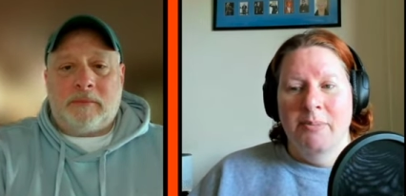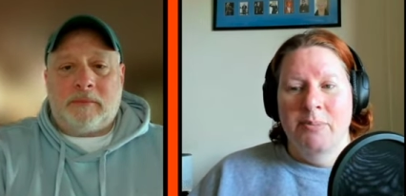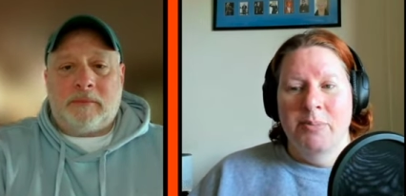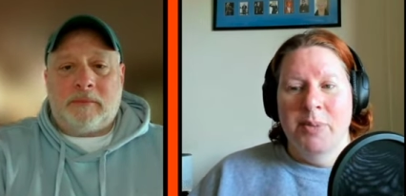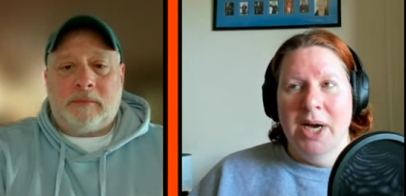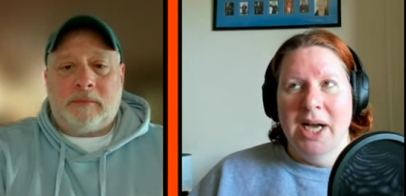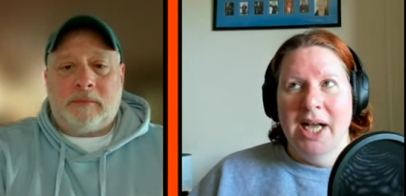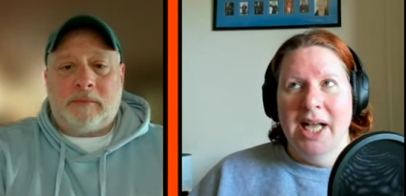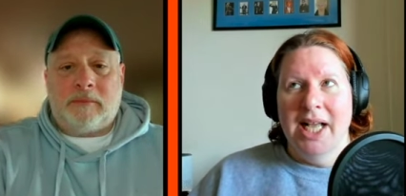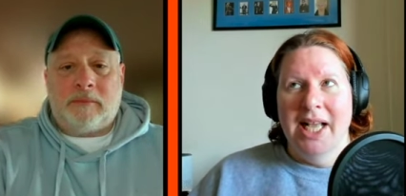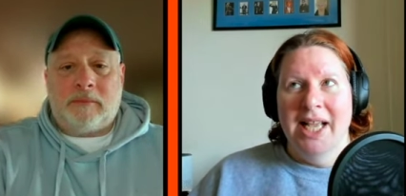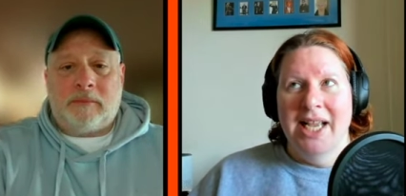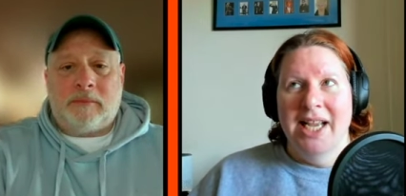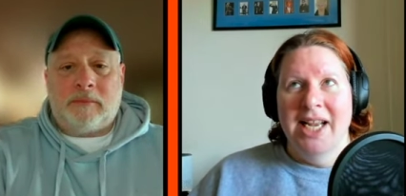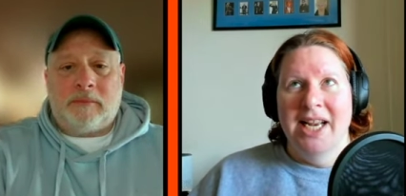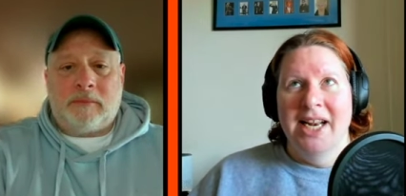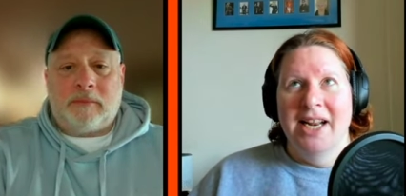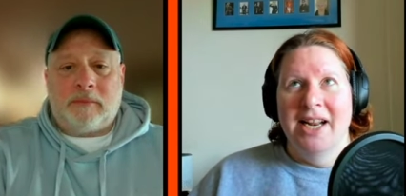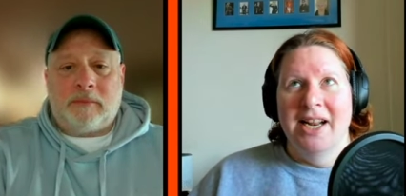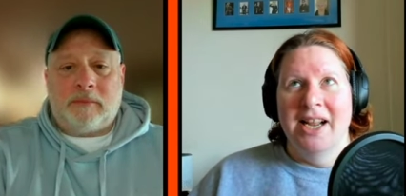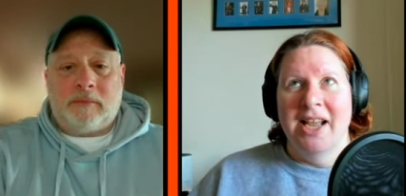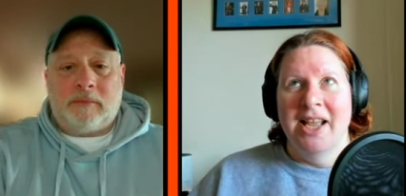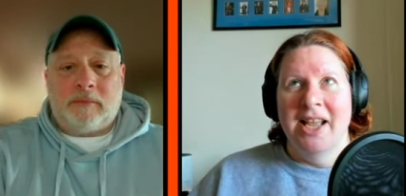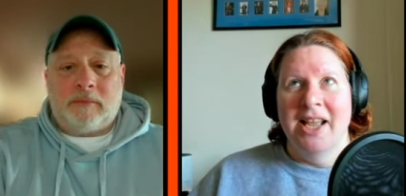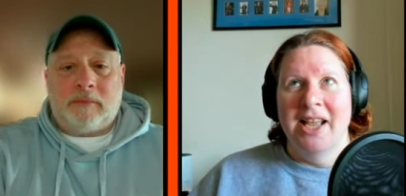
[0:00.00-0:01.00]
Speaker 1: But
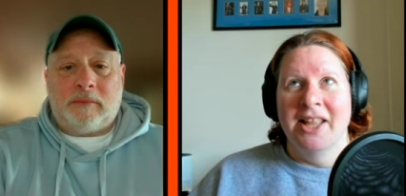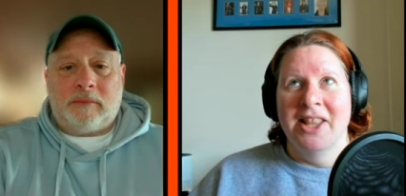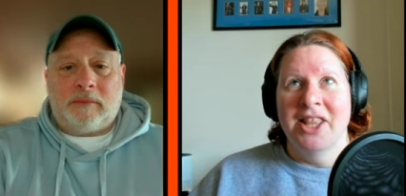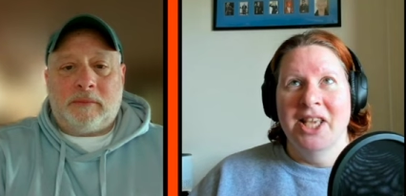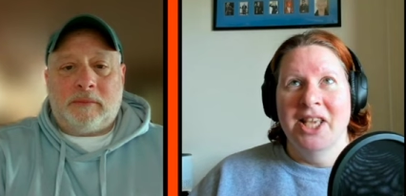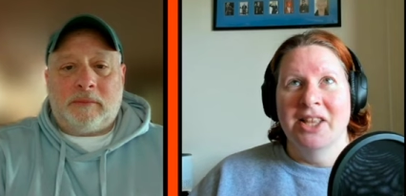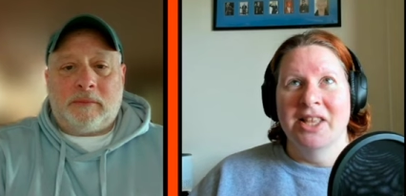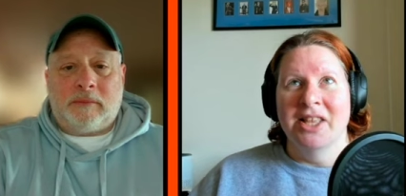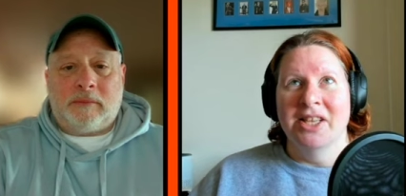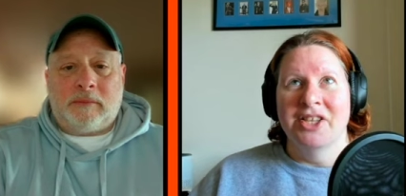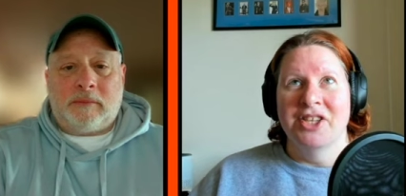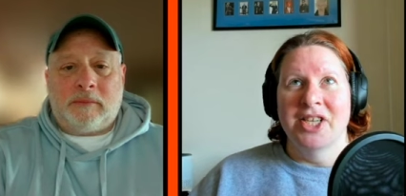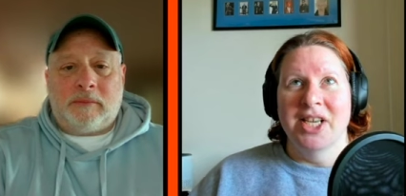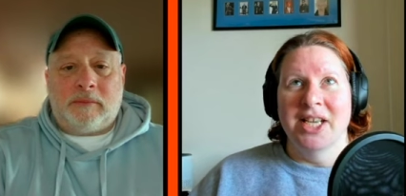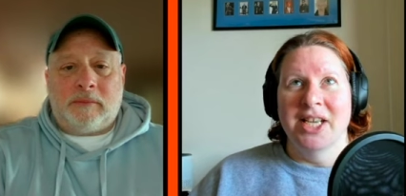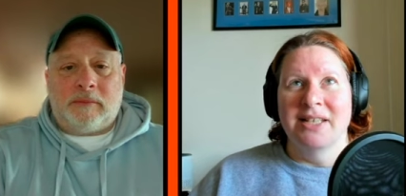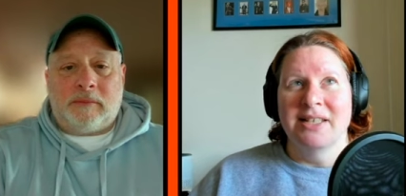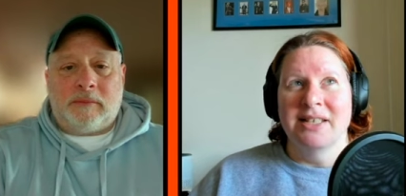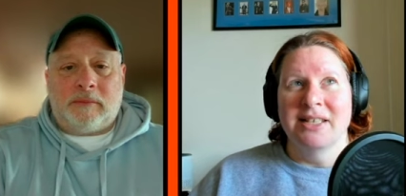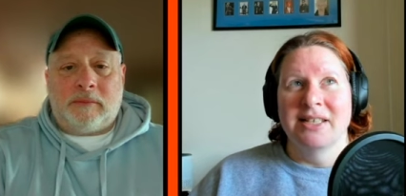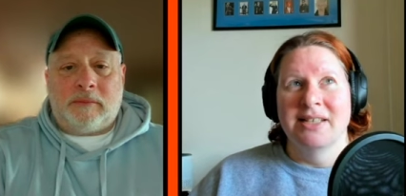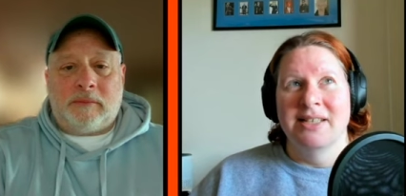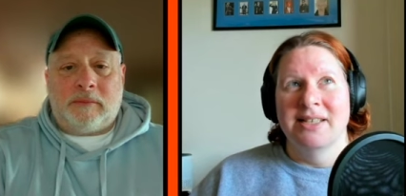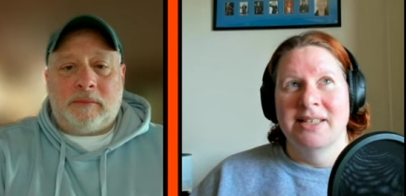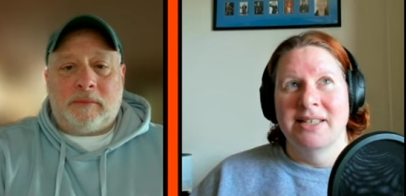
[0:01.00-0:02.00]
I, I think the
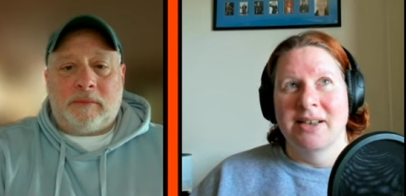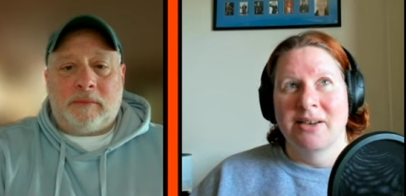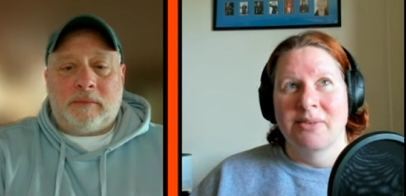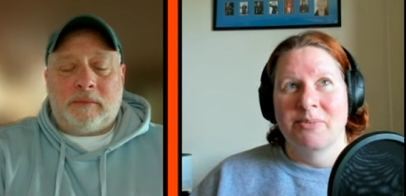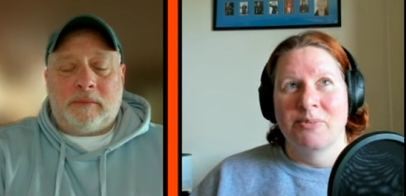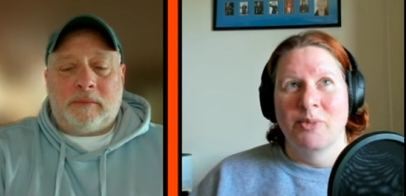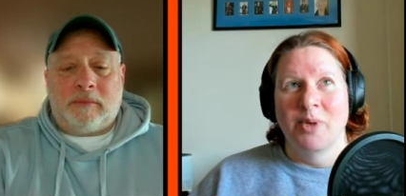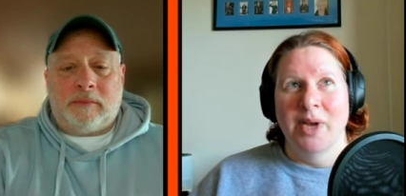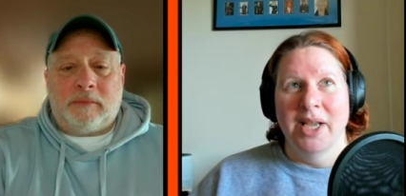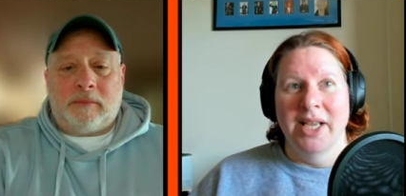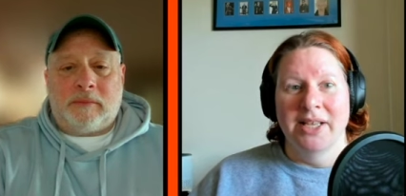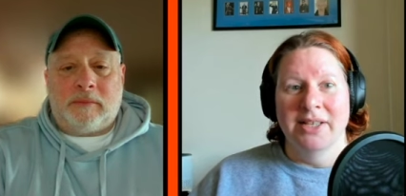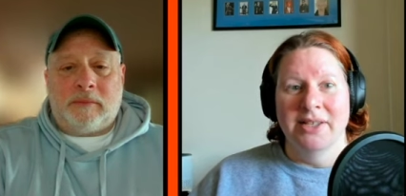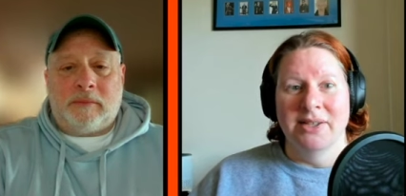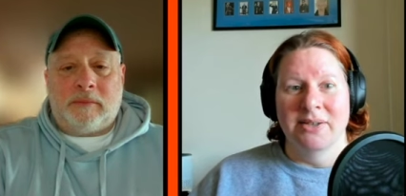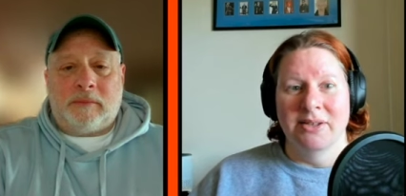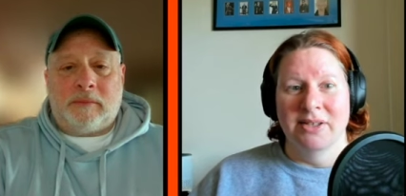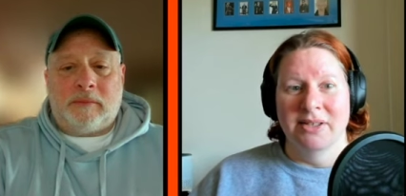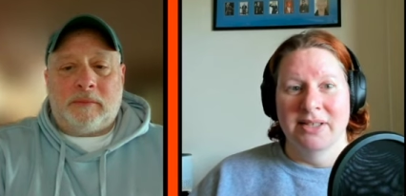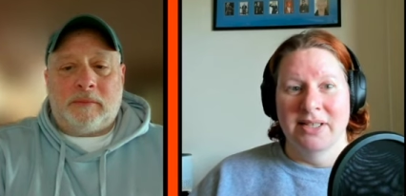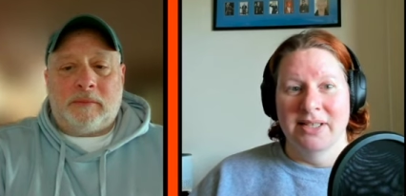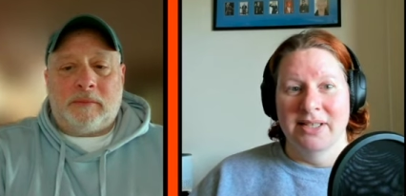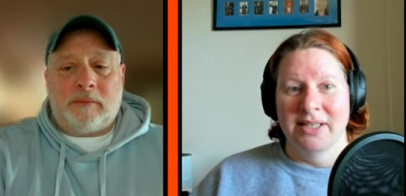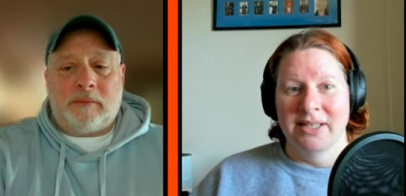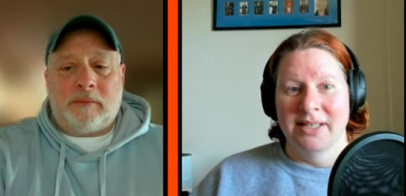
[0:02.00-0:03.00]
Jets, in some ways,
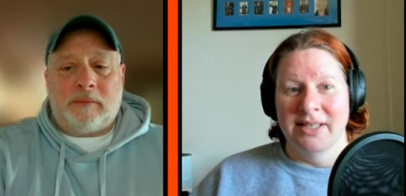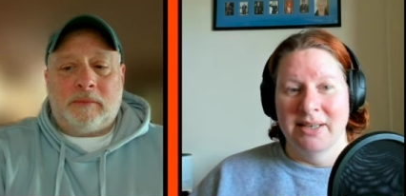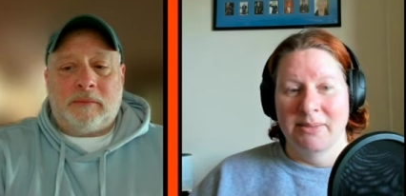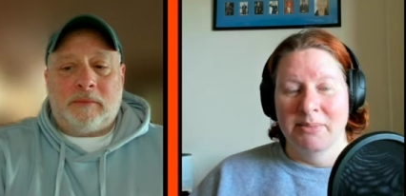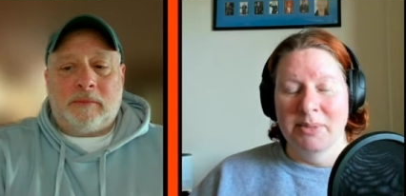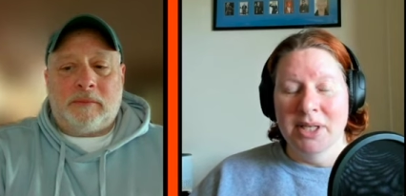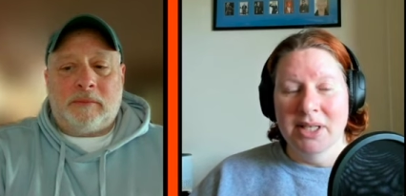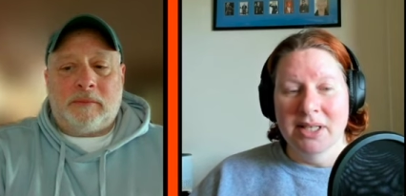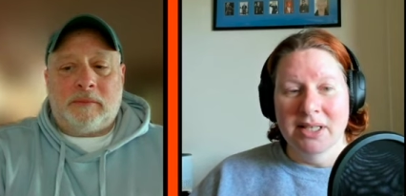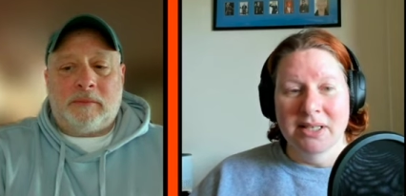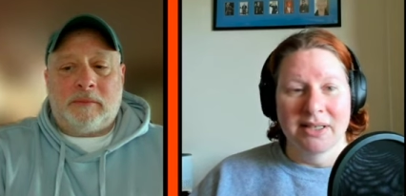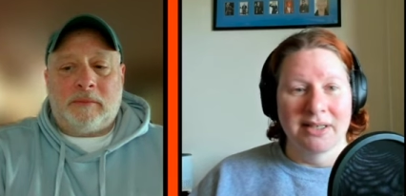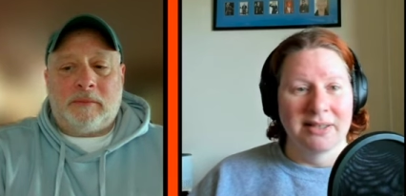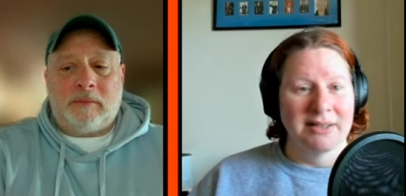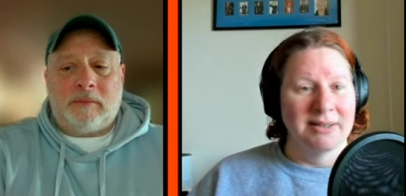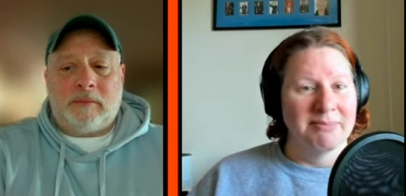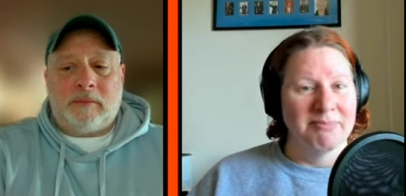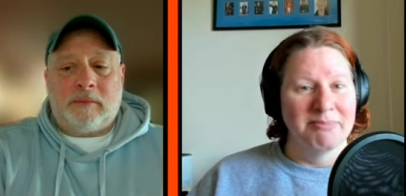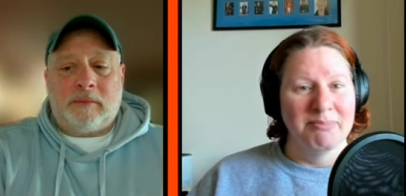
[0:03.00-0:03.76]
are in a similar